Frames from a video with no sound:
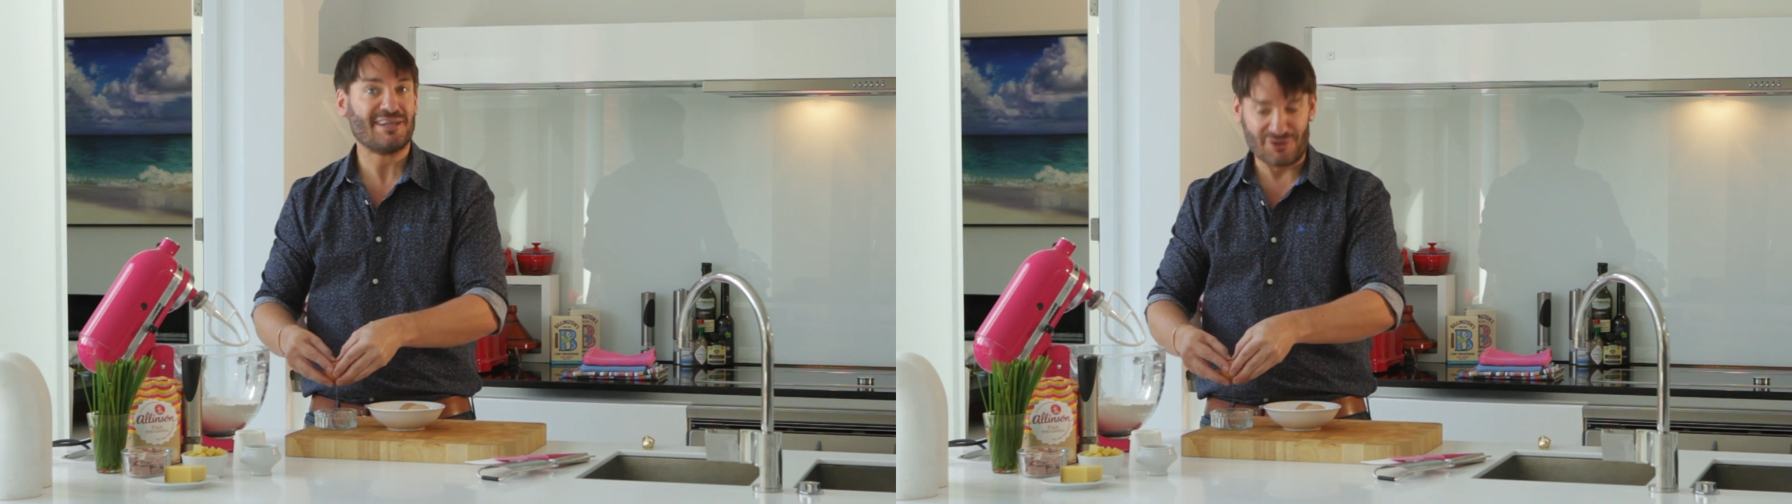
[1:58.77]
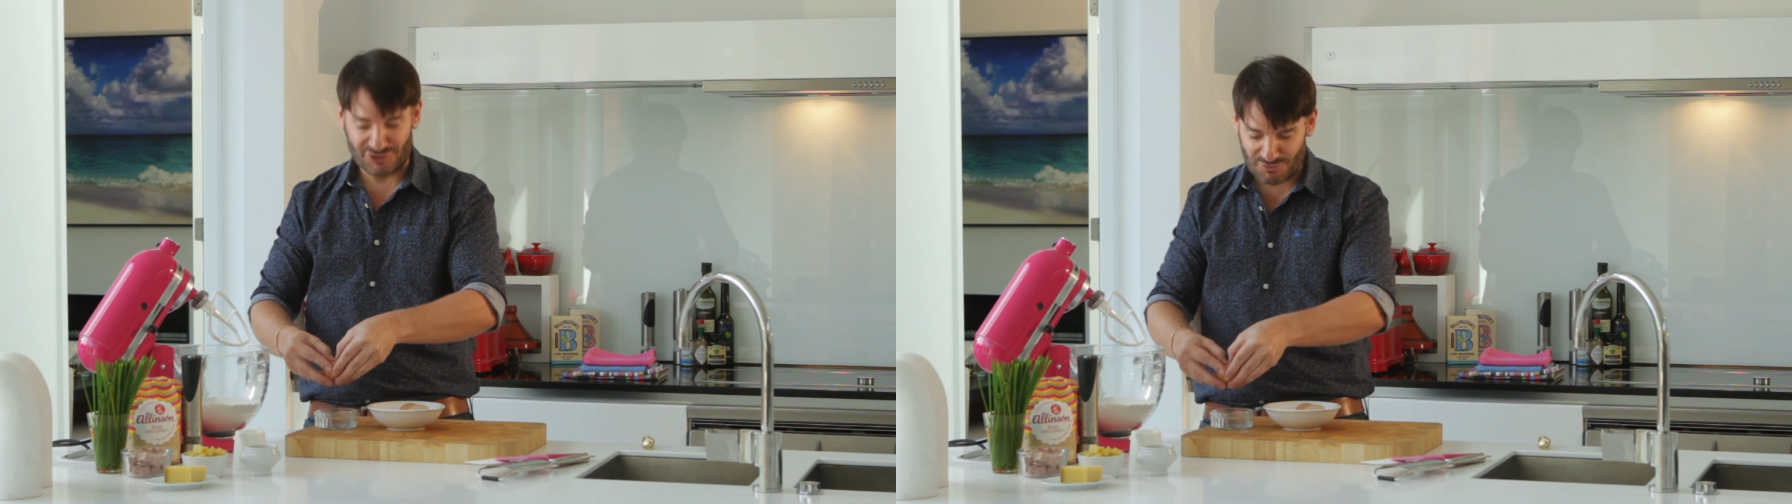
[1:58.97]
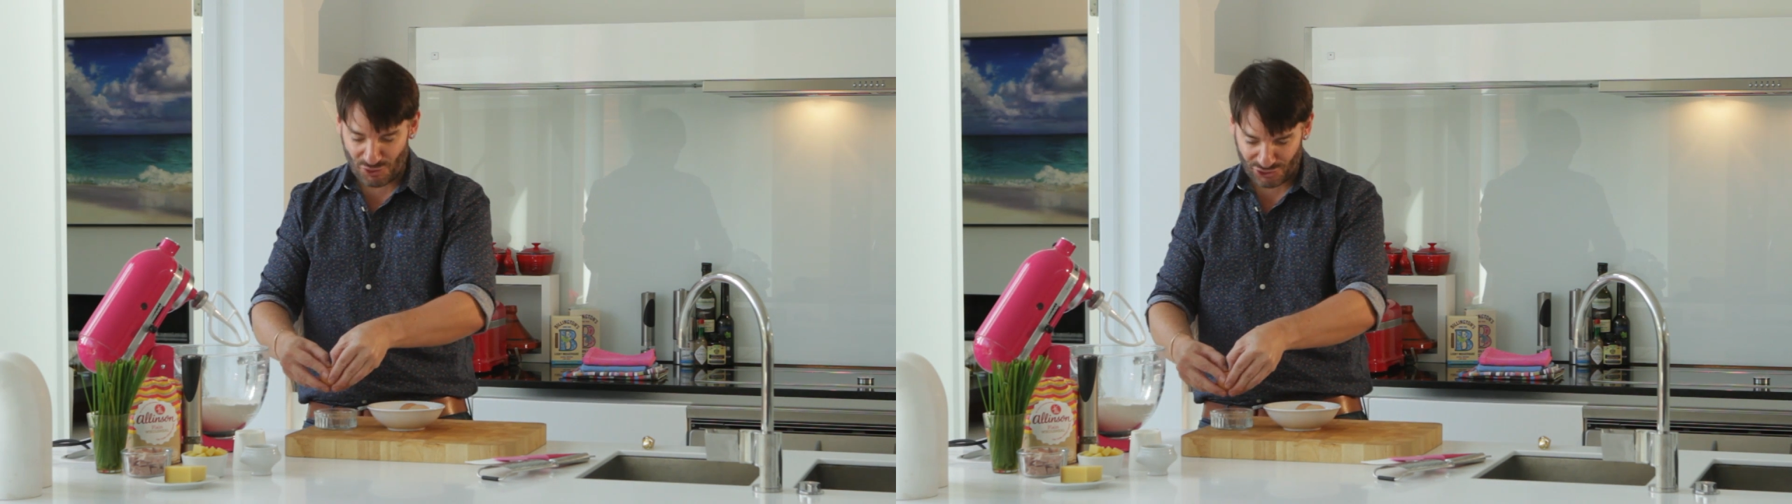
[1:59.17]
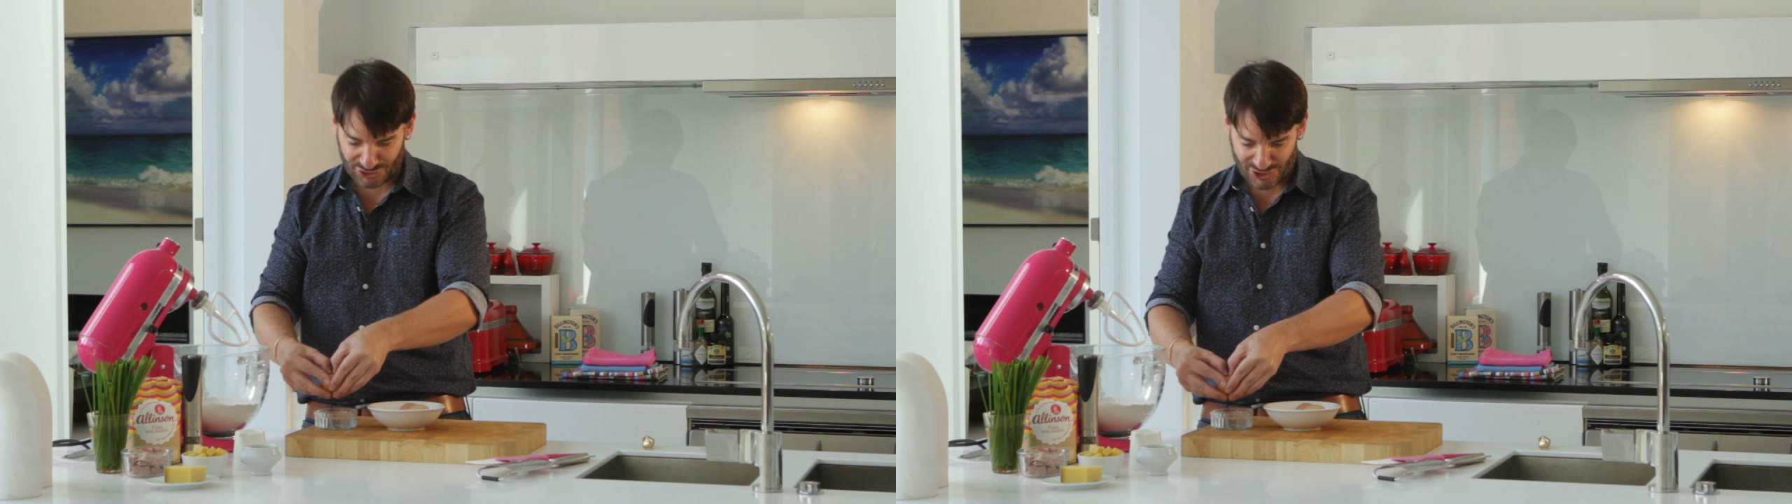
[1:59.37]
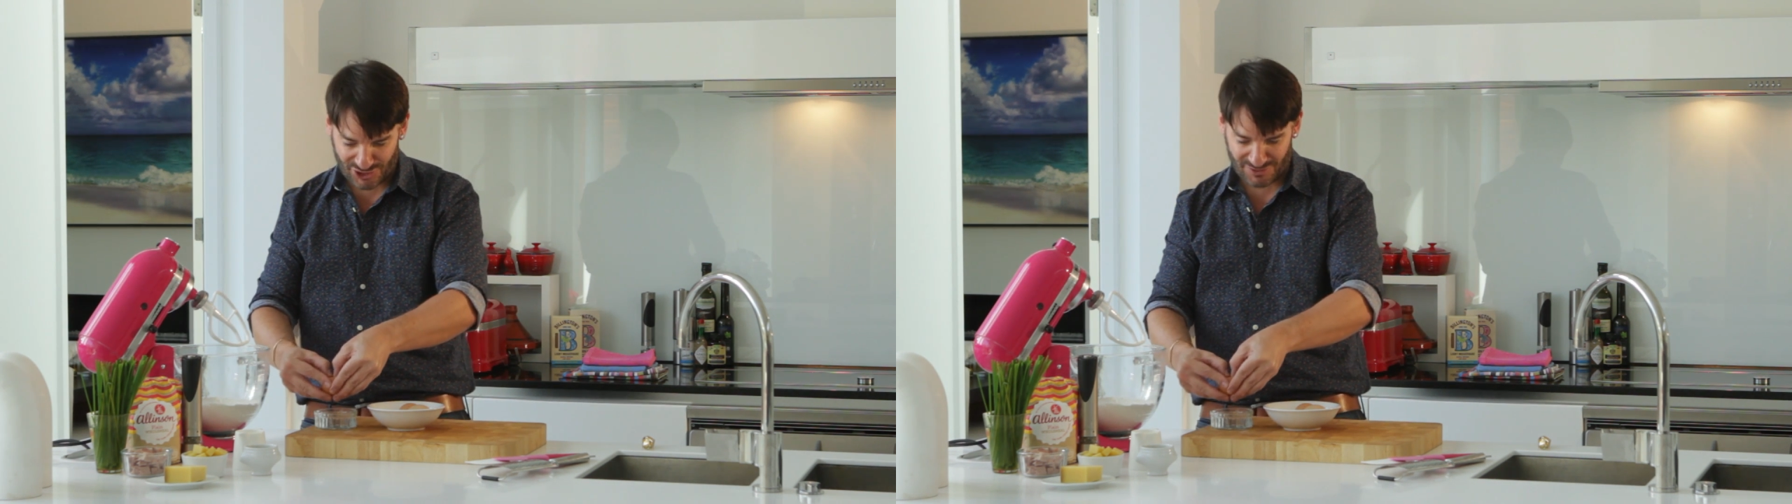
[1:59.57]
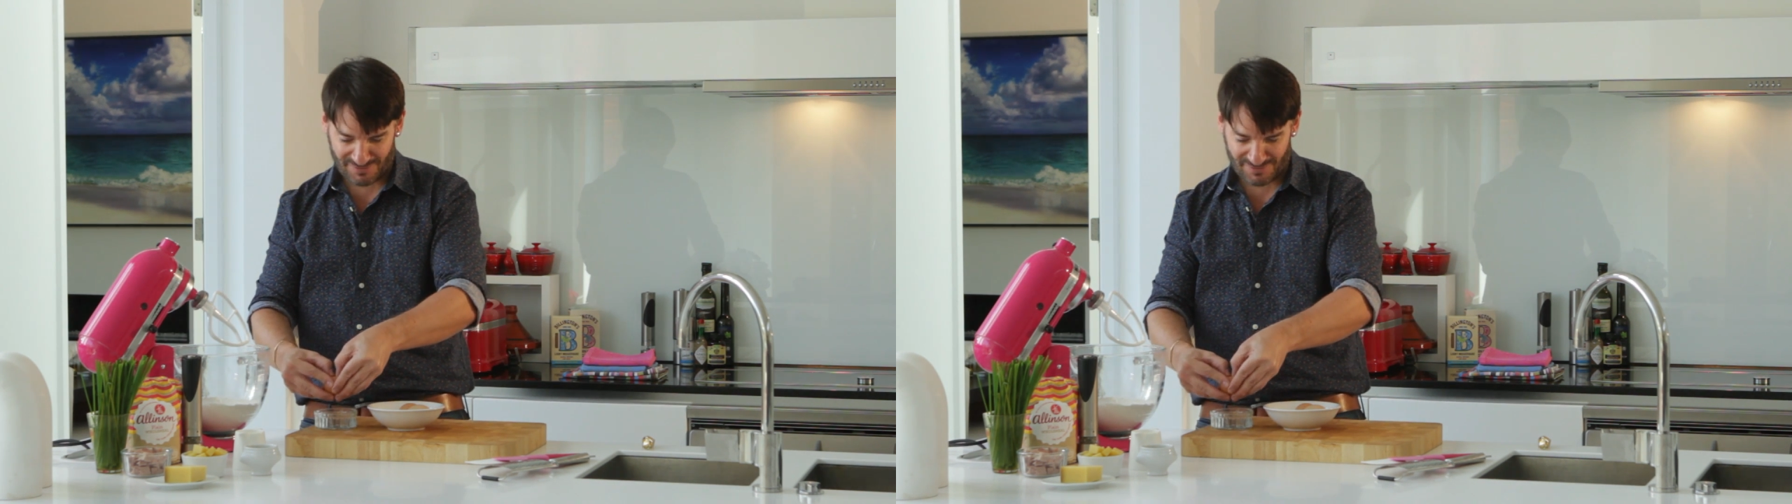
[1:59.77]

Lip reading: in a small container